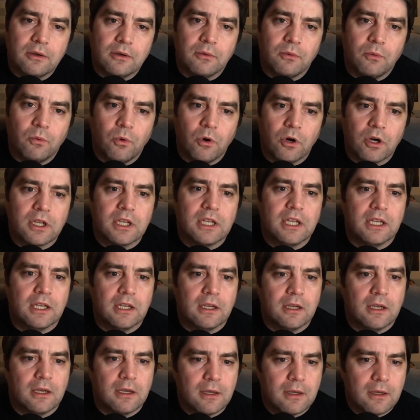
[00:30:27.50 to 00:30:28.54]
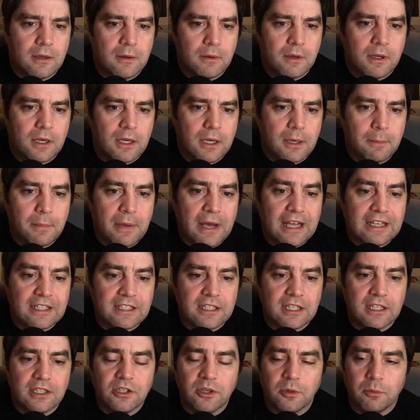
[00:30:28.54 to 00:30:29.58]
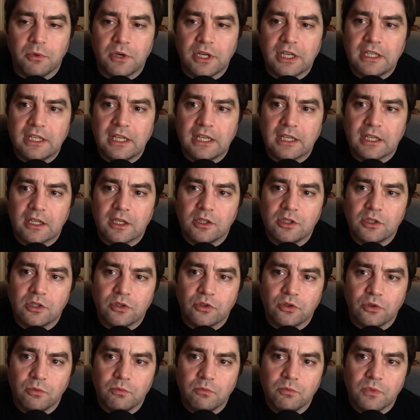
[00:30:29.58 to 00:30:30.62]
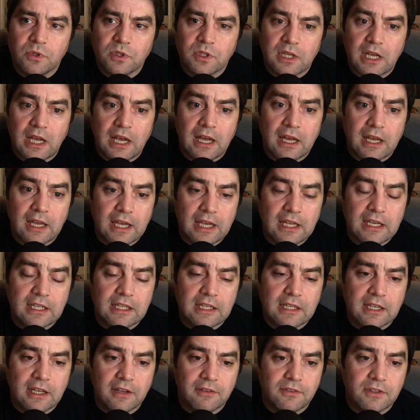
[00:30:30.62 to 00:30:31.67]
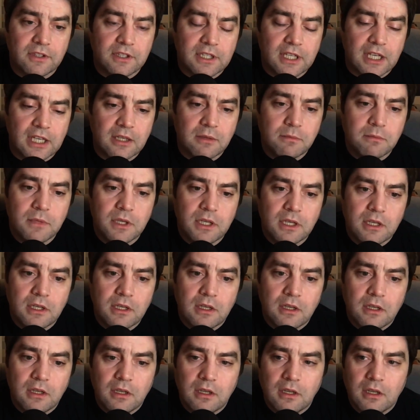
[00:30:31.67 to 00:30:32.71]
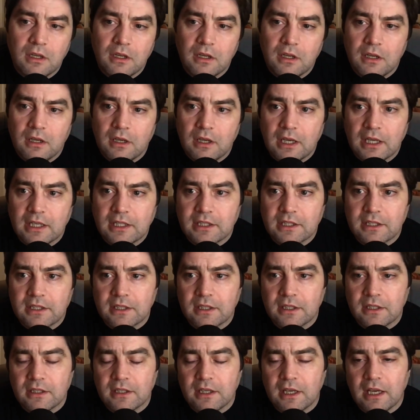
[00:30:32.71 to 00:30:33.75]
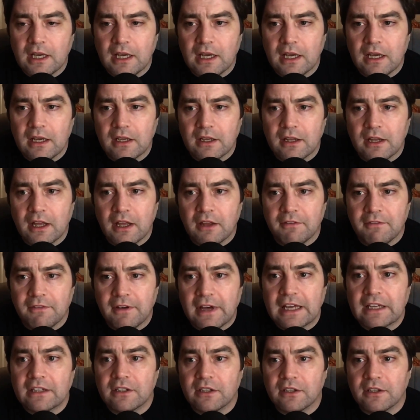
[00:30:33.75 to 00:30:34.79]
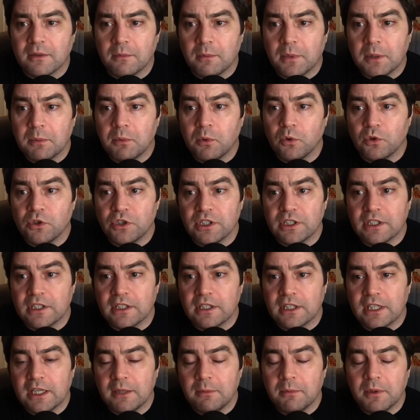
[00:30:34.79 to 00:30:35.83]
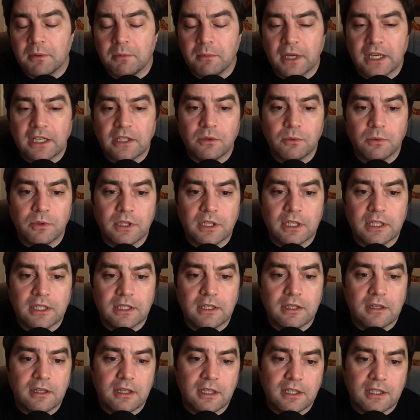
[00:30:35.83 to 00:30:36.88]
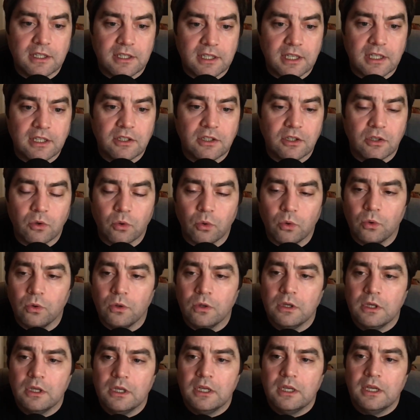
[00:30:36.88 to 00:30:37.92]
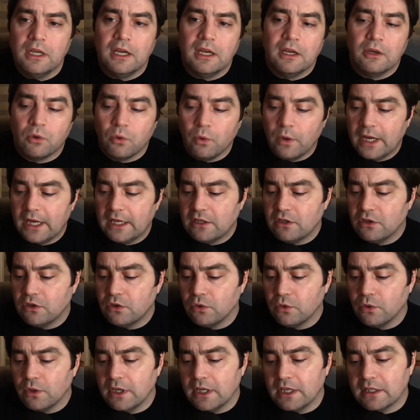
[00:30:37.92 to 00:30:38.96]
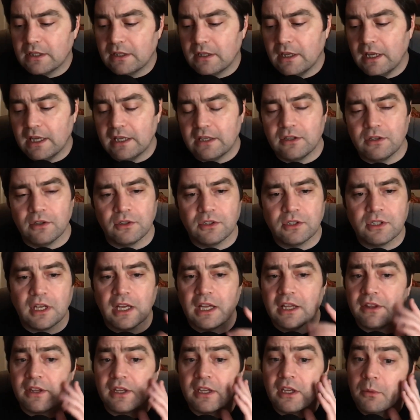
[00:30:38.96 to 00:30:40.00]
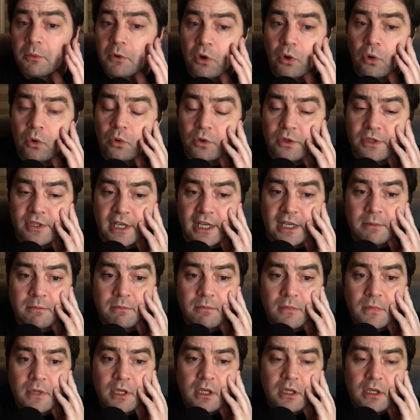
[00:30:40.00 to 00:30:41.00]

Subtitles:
working capacity in your brain it consumes at any given time is a factor that people should keep in mind when they decide to go ahead and do it. It does. I think about it all the time,